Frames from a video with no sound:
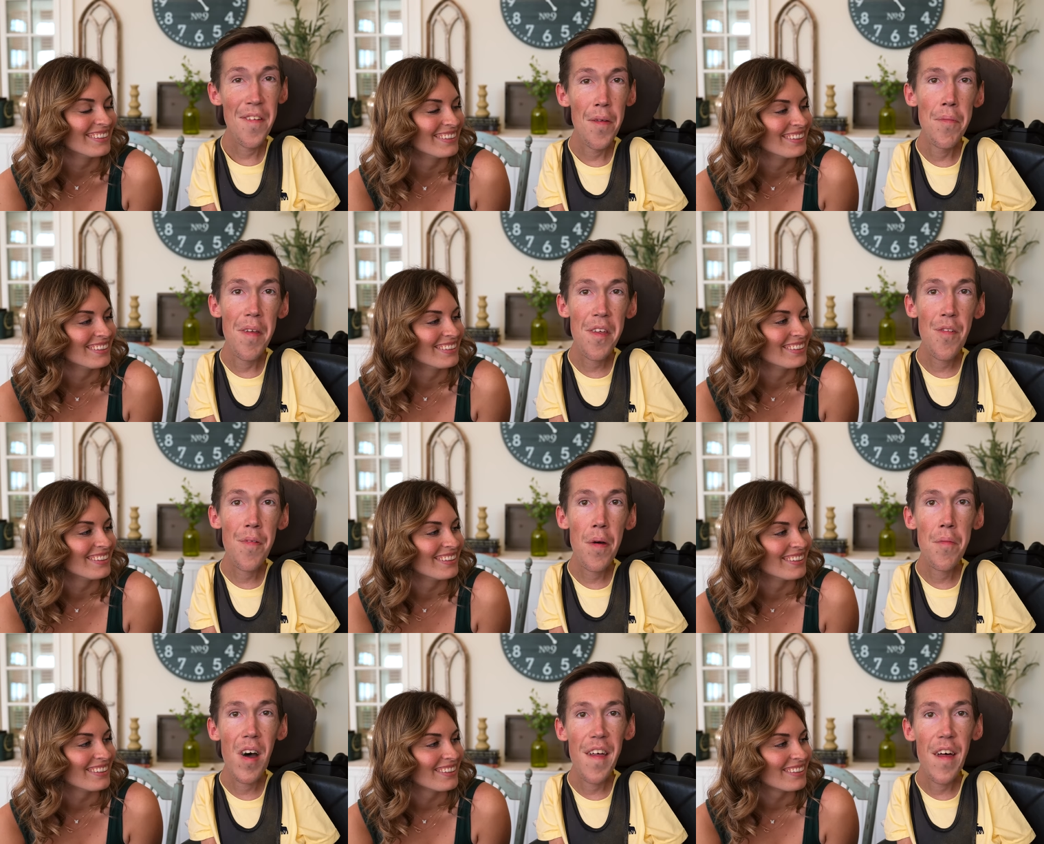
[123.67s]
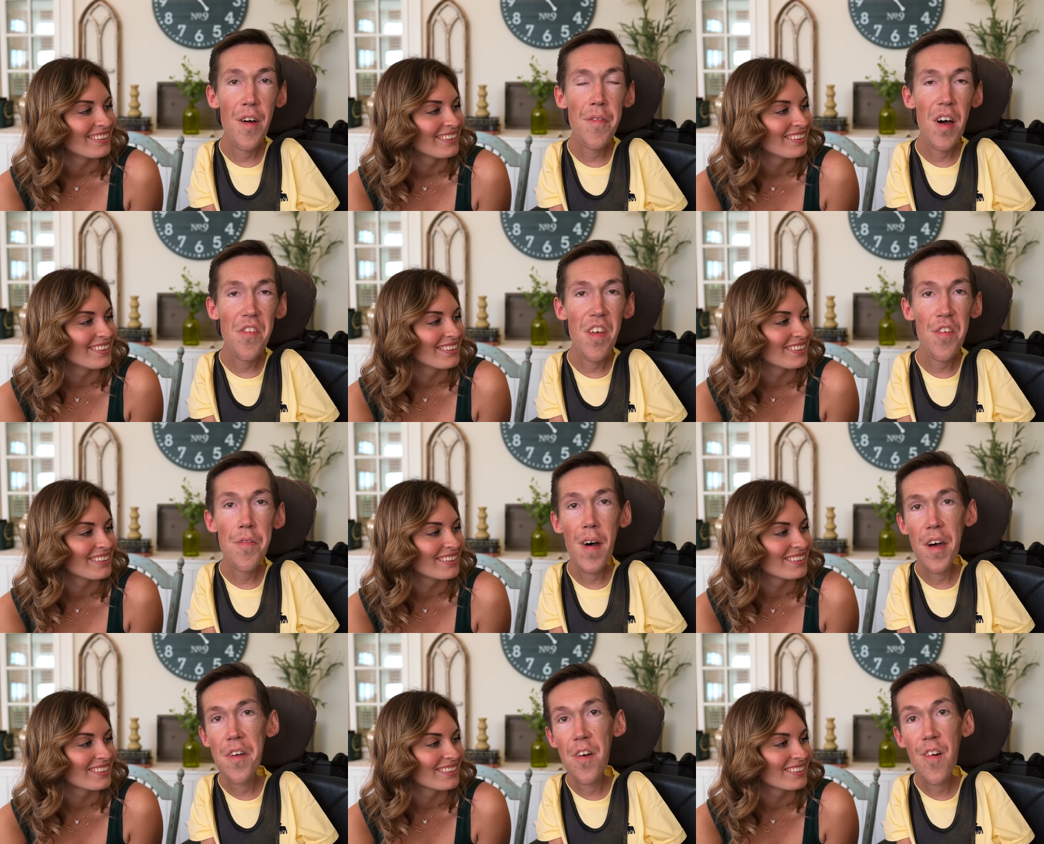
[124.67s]
Speaker 1: the belief that my life has less
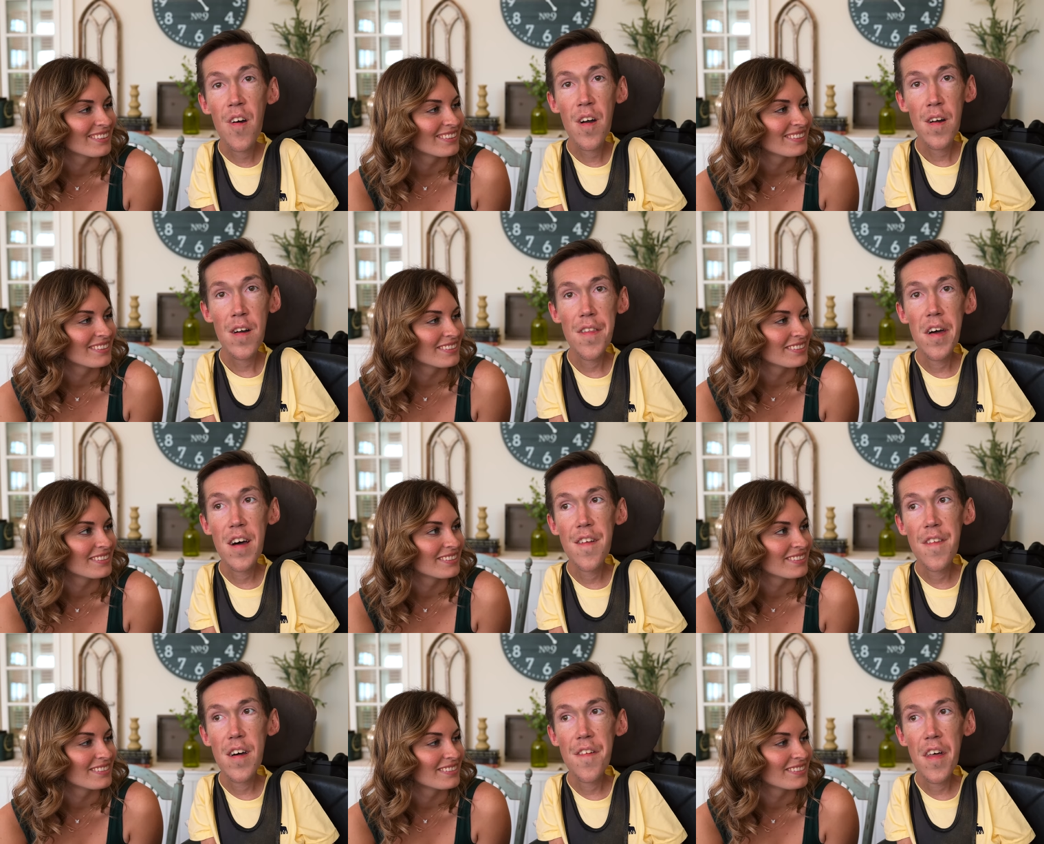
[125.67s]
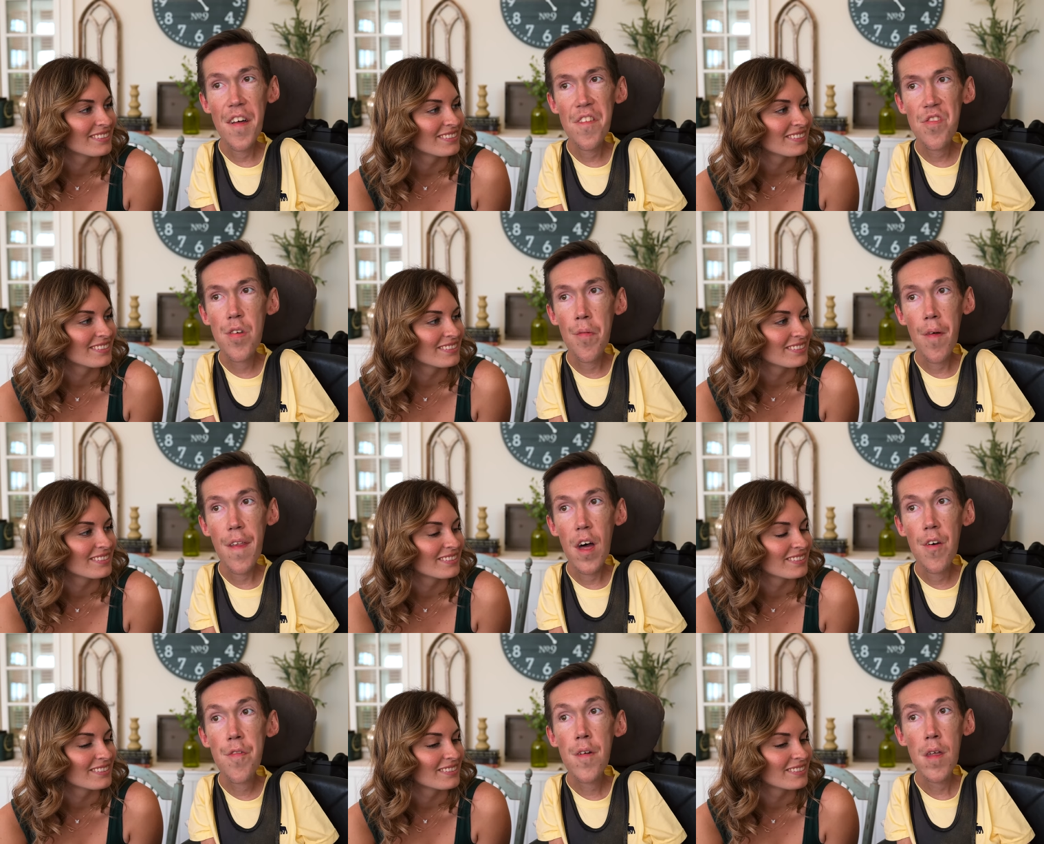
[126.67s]
value than a non disabled
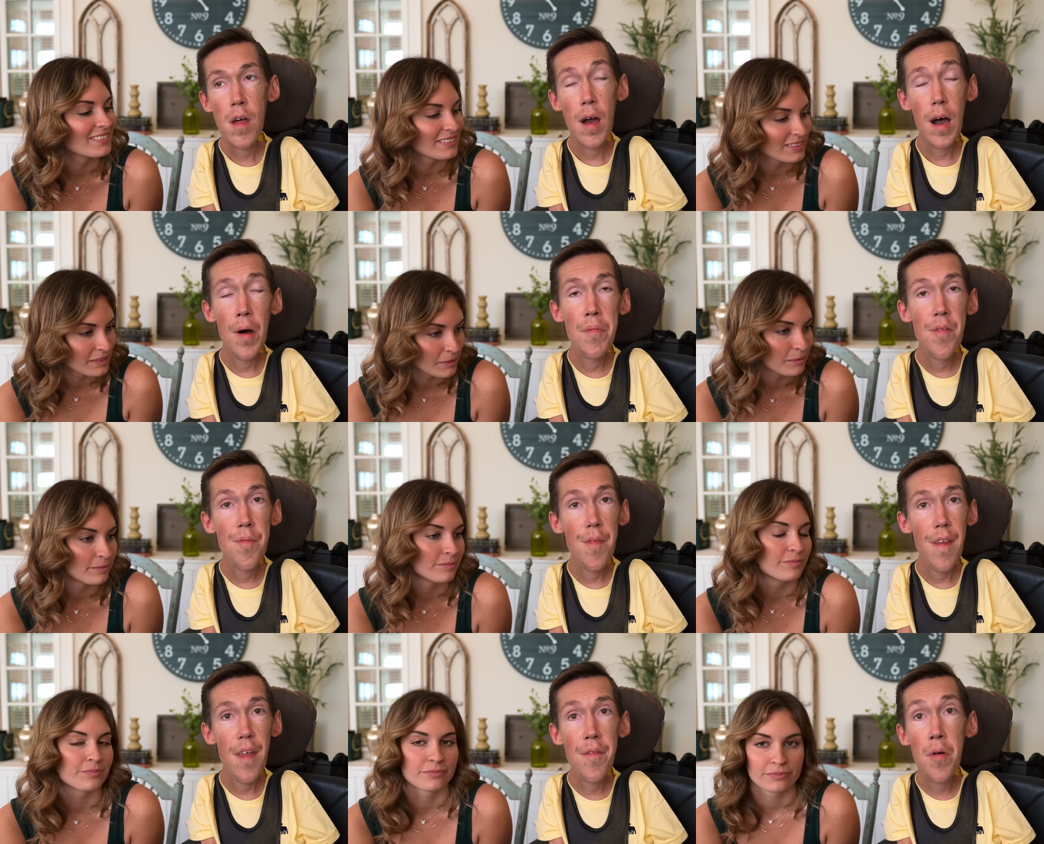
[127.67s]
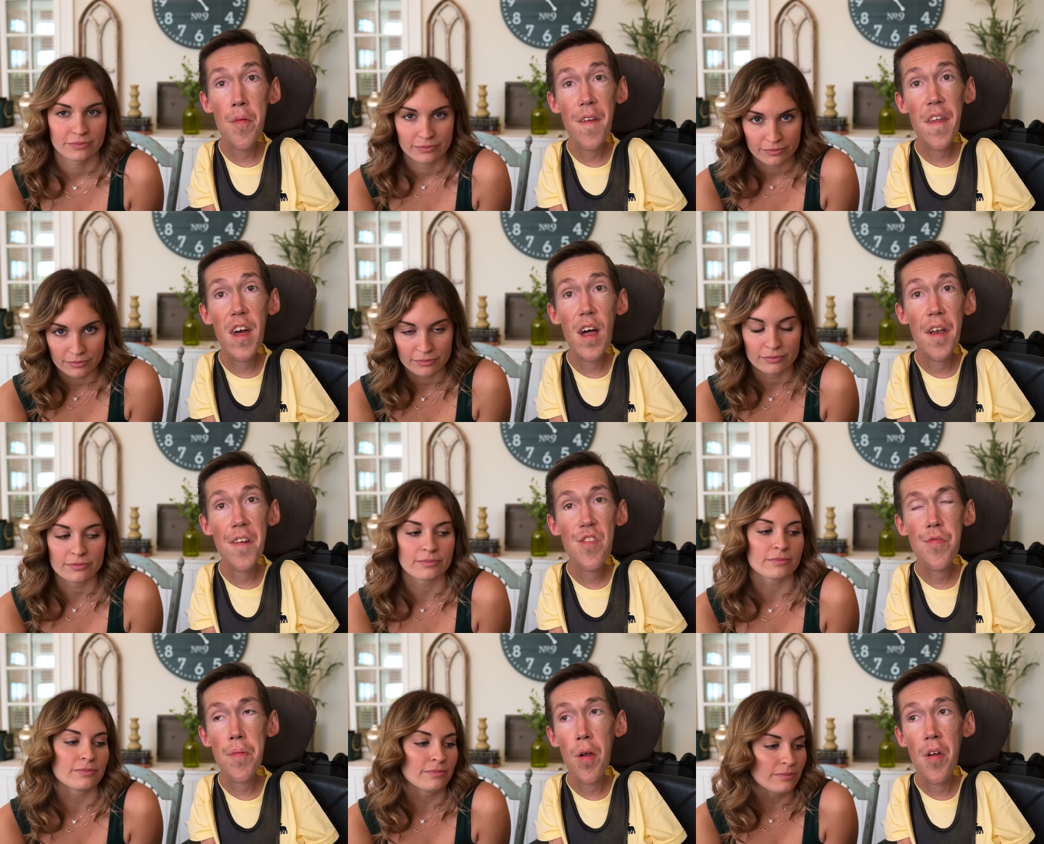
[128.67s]
life. I've been living with it and
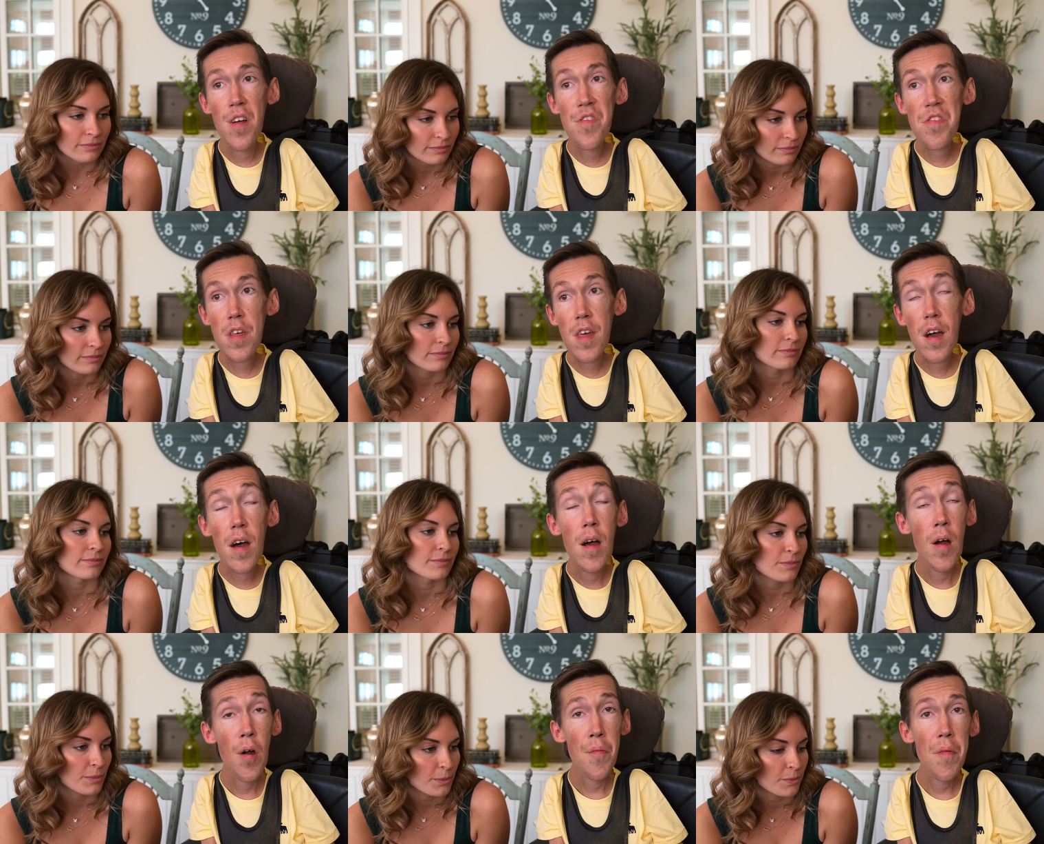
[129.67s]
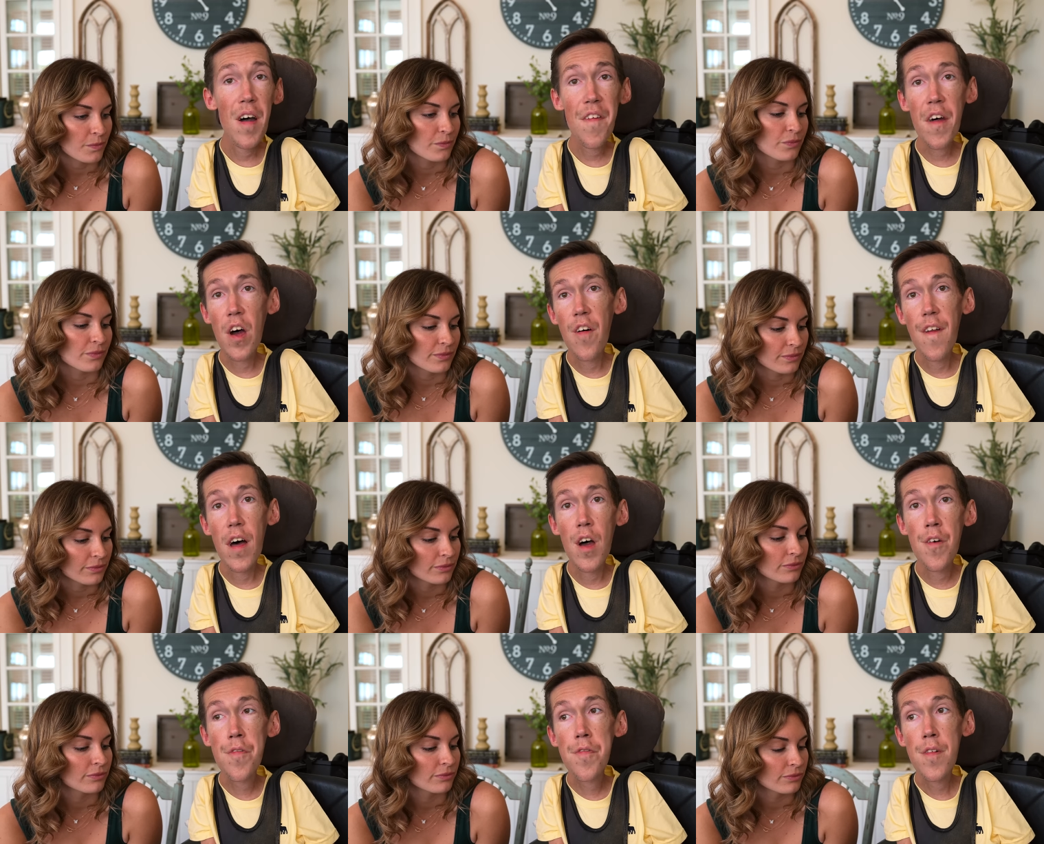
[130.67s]
experiencing it my entire
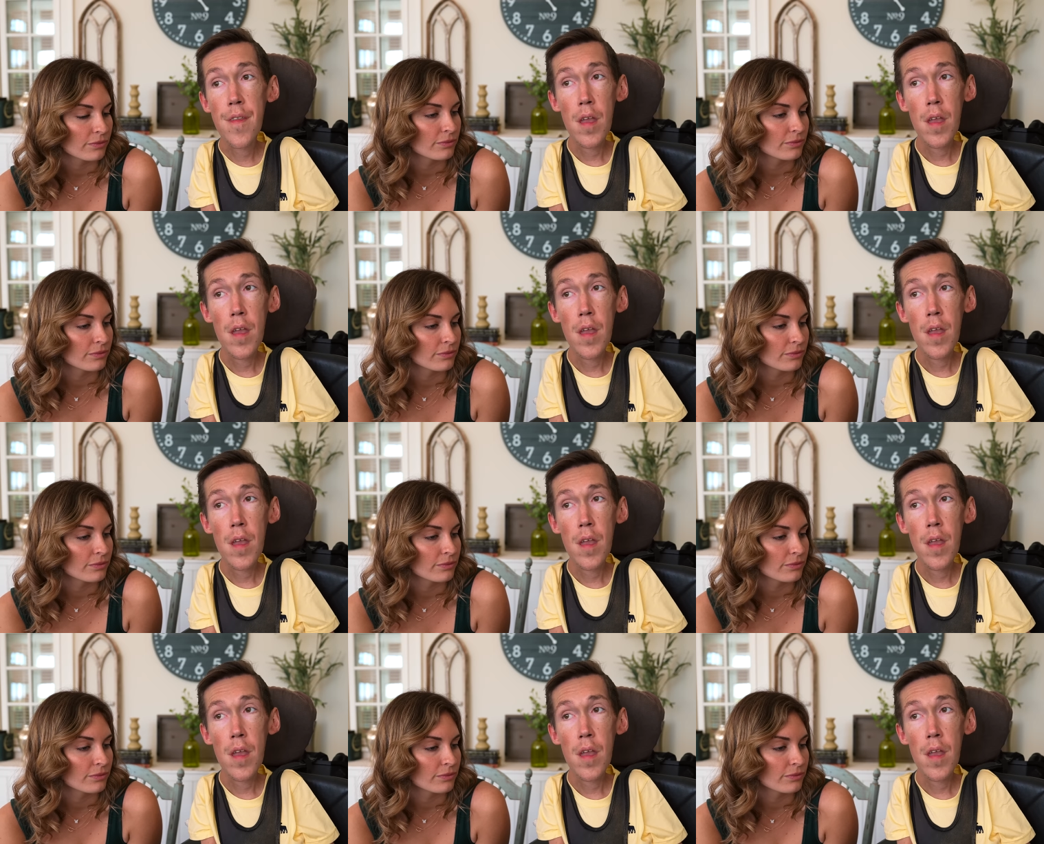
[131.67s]
life,